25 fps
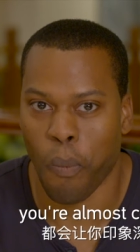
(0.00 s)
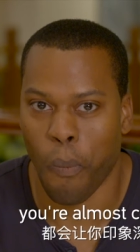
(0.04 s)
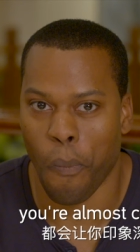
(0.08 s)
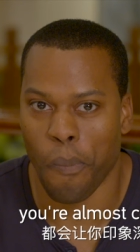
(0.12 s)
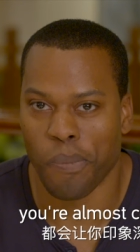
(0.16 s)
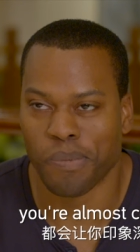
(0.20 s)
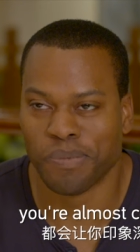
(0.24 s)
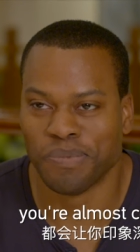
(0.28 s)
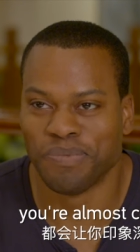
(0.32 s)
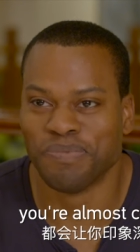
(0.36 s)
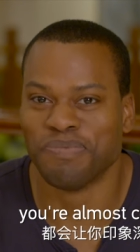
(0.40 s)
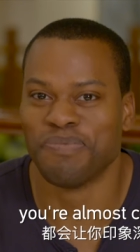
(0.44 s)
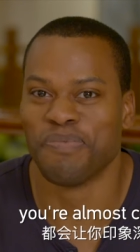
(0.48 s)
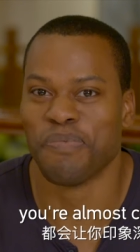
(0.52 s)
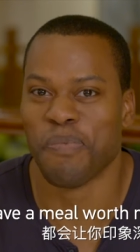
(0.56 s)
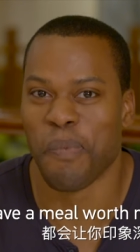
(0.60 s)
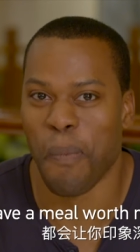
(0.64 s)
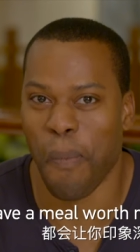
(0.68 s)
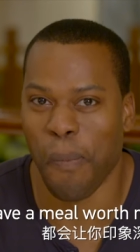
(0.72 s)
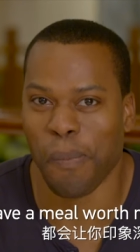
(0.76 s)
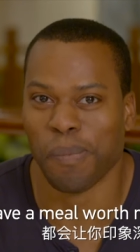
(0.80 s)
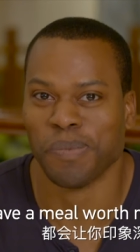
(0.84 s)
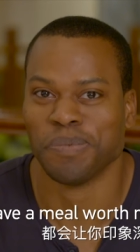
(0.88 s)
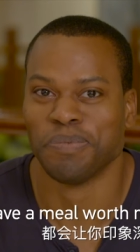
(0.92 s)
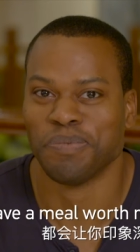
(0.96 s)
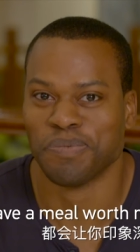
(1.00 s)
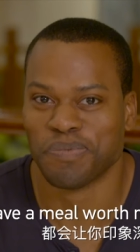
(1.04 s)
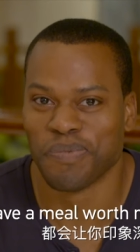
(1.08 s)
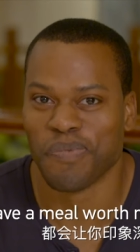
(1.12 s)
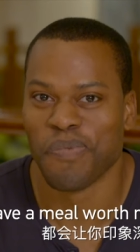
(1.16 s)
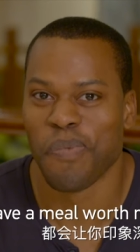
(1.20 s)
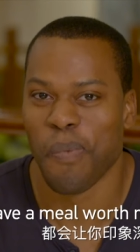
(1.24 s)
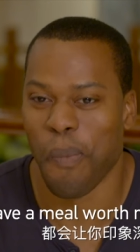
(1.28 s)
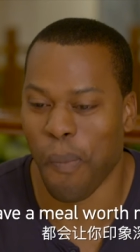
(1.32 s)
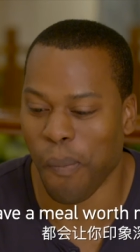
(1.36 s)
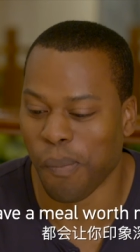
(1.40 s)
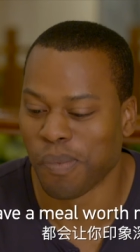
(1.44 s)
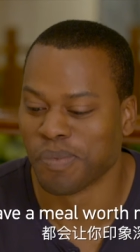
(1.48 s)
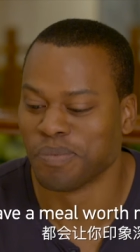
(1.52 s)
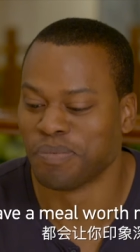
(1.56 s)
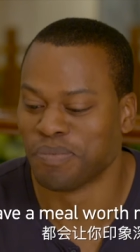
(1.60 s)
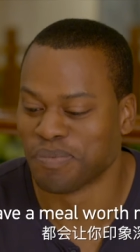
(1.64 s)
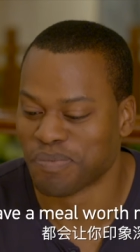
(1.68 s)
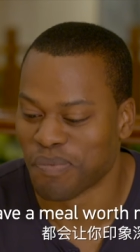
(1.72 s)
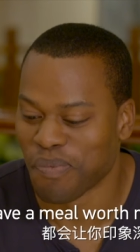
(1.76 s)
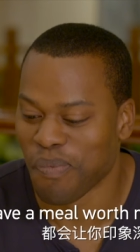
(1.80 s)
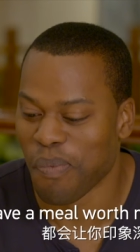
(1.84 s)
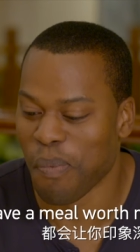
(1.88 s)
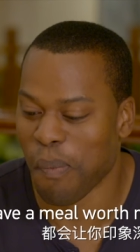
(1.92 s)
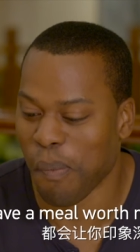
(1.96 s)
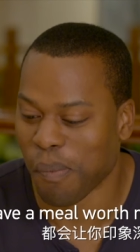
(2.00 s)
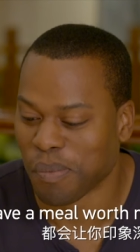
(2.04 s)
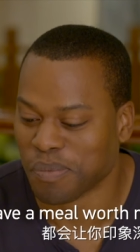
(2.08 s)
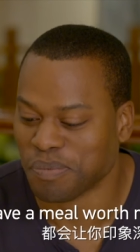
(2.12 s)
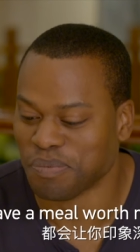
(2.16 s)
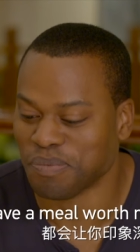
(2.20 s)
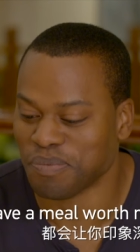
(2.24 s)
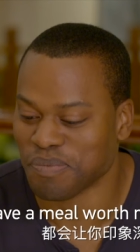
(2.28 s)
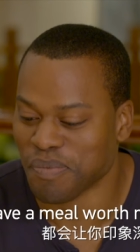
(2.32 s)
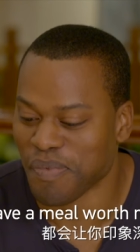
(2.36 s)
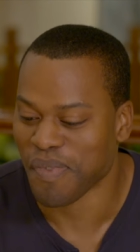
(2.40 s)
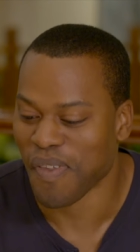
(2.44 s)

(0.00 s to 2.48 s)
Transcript: certain to have a meal worth remembering.